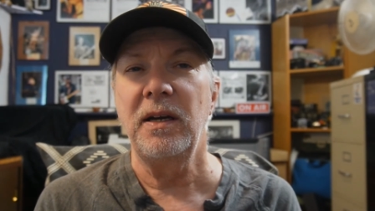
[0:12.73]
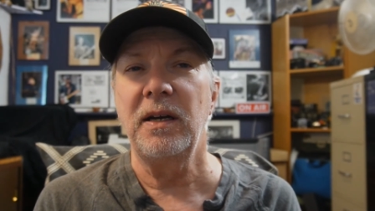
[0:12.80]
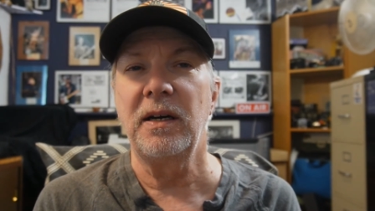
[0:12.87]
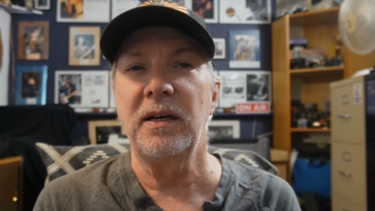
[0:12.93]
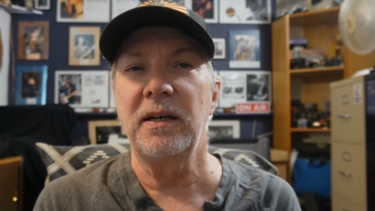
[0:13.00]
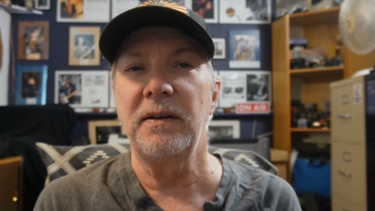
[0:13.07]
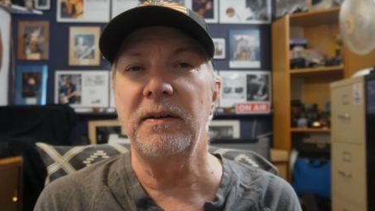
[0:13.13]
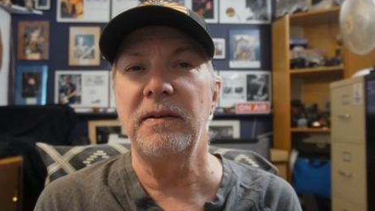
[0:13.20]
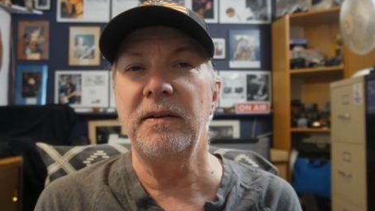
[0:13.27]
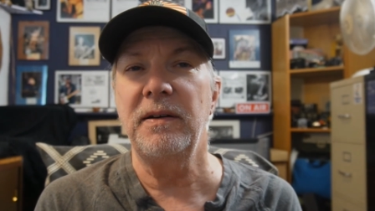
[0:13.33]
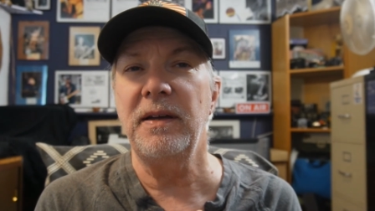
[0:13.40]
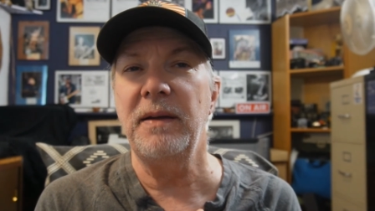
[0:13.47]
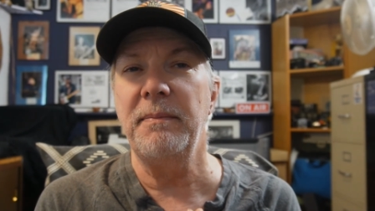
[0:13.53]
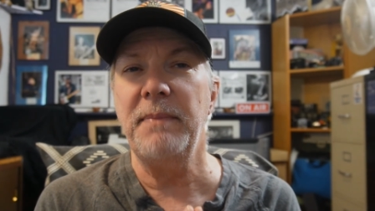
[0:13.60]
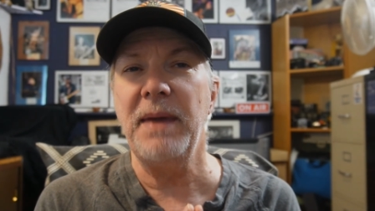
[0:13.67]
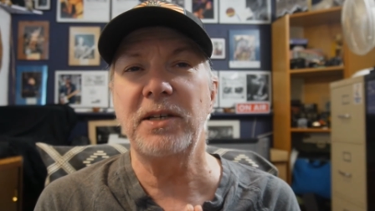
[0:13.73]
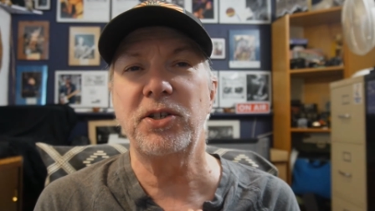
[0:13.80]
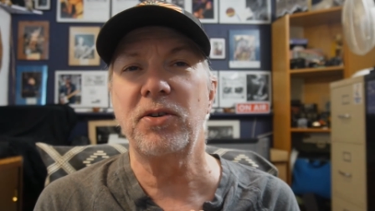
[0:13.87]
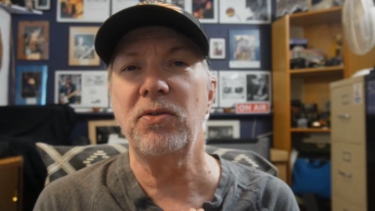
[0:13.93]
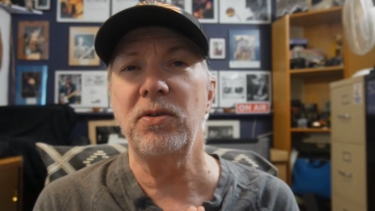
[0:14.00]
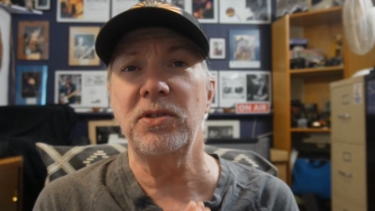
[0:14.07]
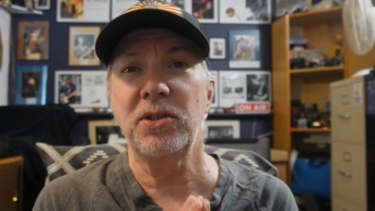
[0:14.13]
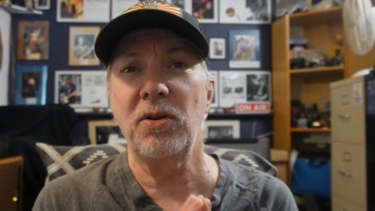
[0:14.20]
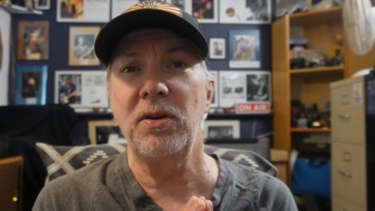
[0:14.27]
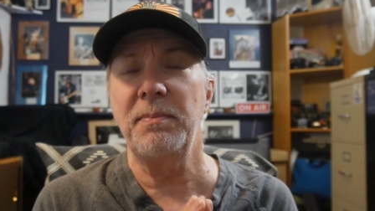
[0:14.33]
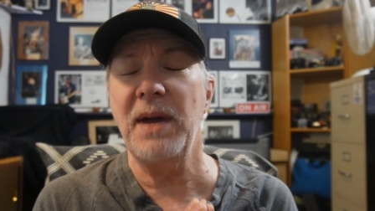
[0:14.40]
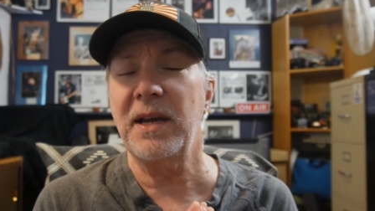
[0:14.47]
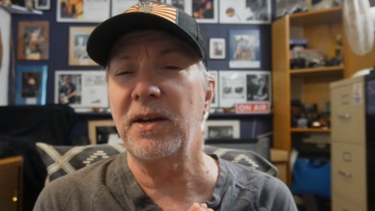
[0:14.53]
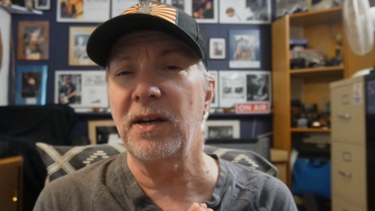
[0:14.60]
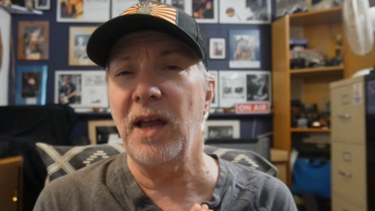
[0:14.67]
It's going to
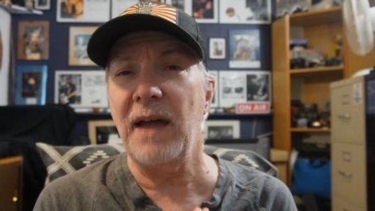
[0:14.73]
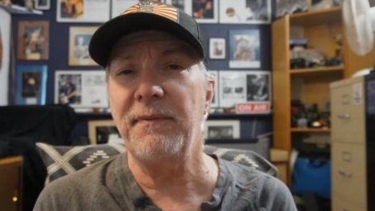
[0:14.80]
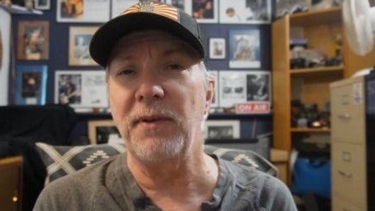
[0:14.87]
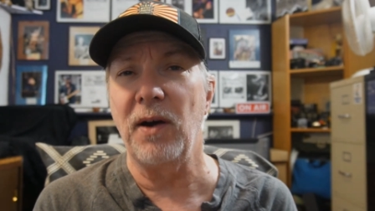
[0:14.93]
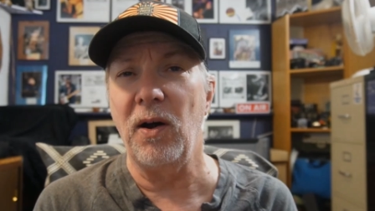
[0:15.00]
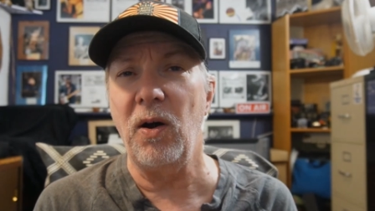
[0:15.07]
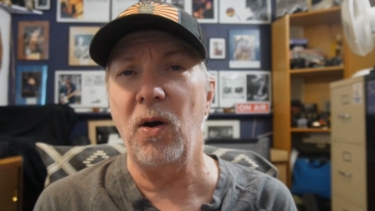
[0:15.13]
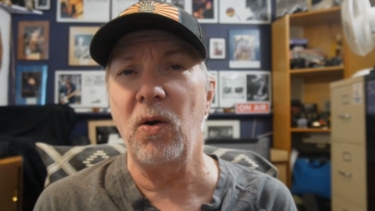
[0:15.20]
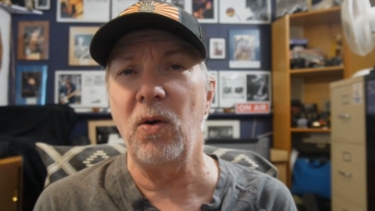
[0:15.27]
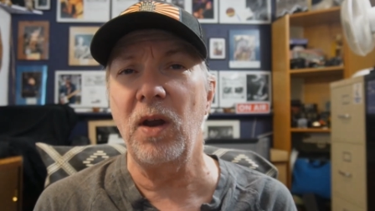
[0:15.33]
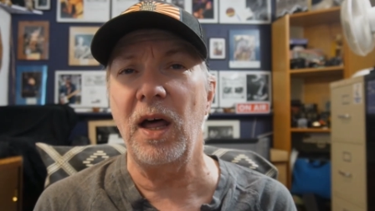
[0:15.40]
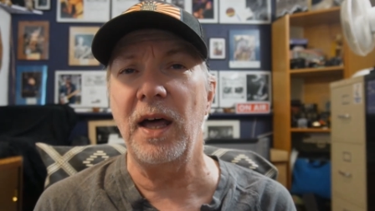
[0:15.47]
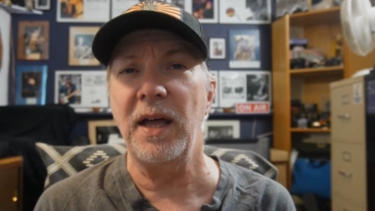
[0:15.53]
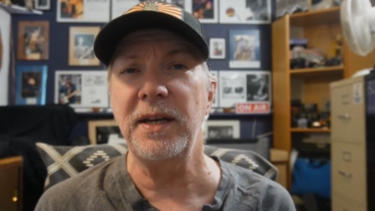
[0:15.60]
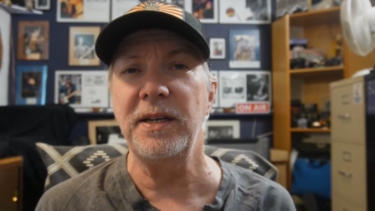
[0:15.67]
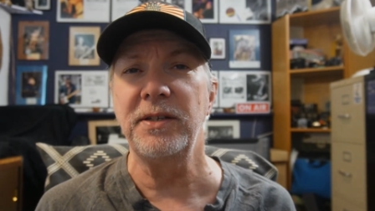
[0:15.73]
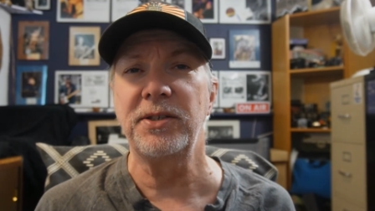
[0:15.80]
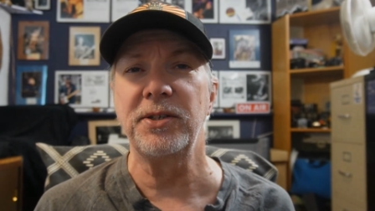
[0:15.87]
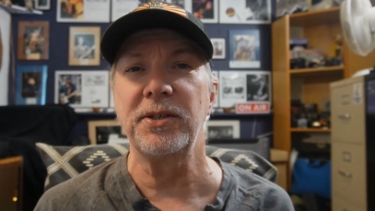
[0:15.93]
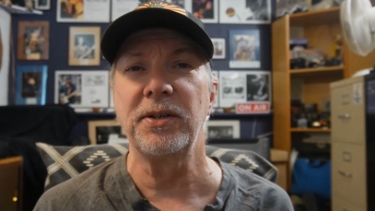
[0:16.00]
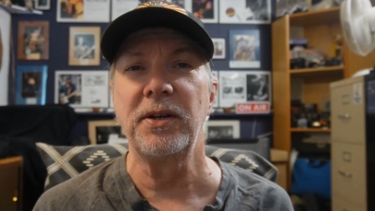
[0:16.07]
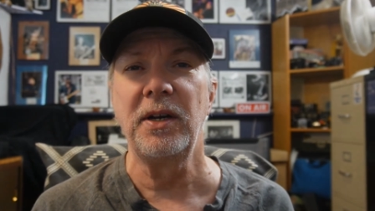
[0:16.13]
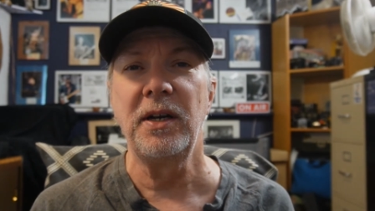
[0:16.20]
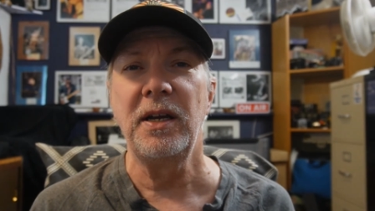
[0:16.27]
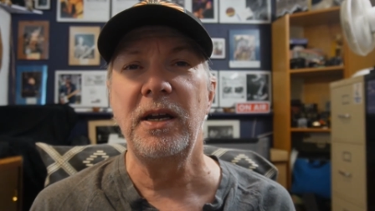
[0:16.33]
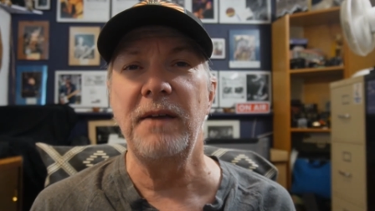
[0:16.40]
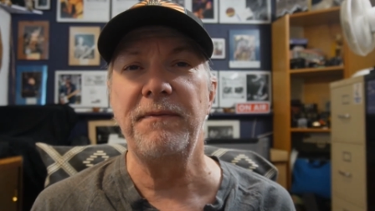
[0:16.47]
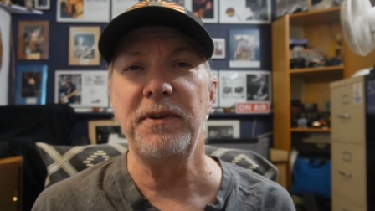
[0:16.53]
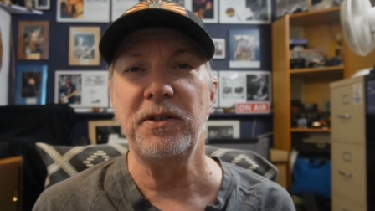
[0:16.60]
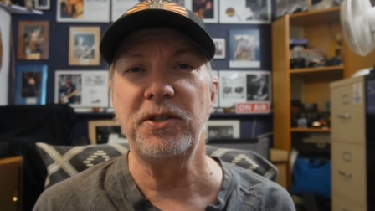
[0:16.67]
make your life a whole lot easier
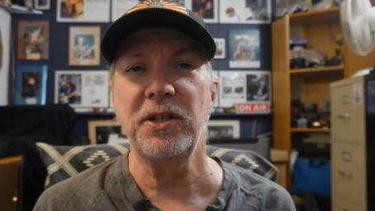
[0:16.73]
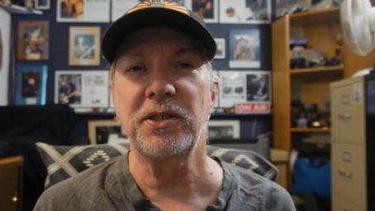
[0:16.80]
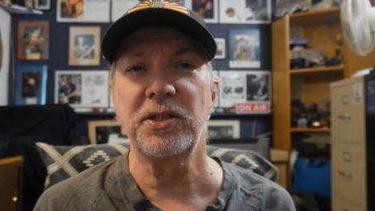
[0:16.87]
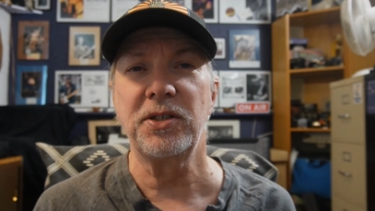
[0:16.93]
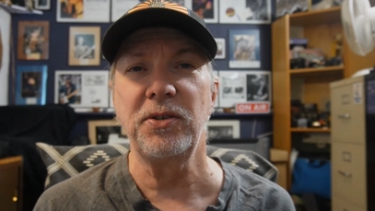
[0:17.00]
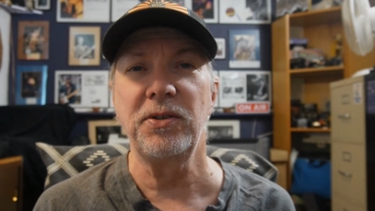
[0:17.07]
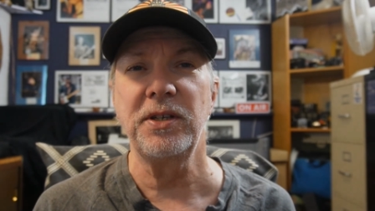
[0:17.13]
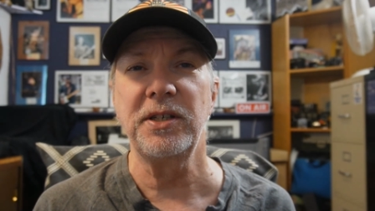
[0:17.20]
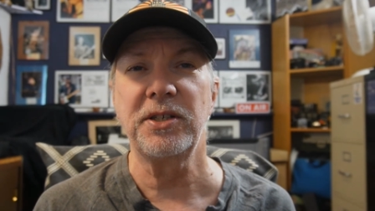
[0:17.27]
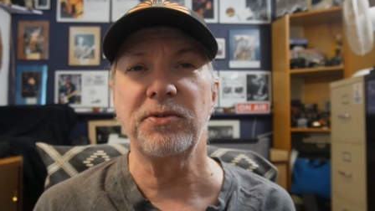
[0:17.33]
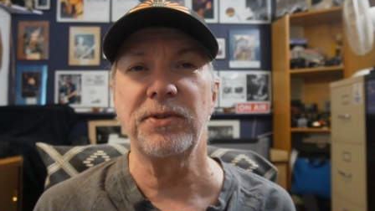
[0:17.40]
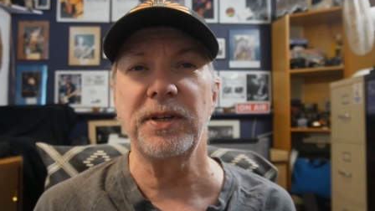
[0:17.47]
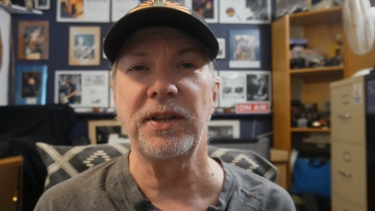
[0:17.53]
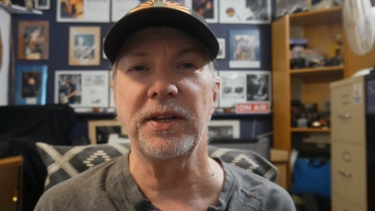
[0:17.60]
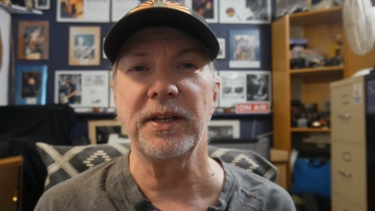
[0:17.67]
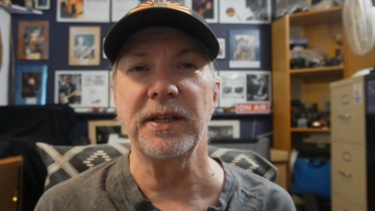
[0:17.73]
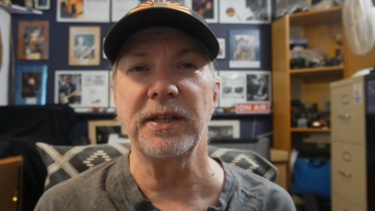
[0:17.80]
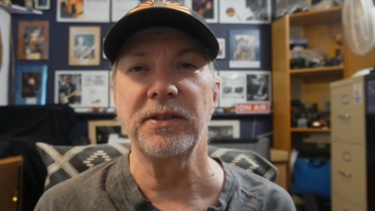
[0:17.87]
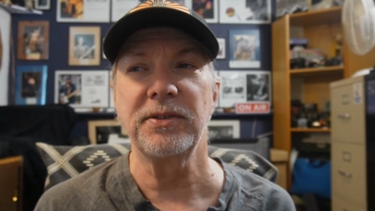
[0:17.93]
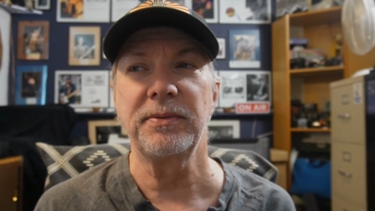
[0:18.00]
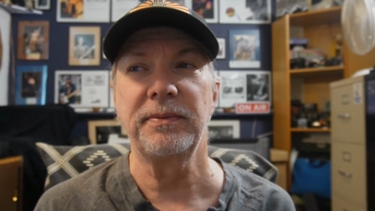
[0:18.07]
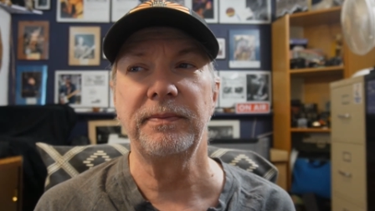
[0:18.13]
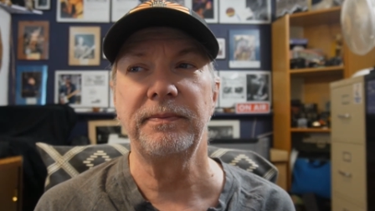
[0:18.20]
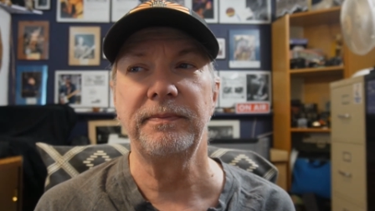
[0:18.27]
if you just do these 3 things.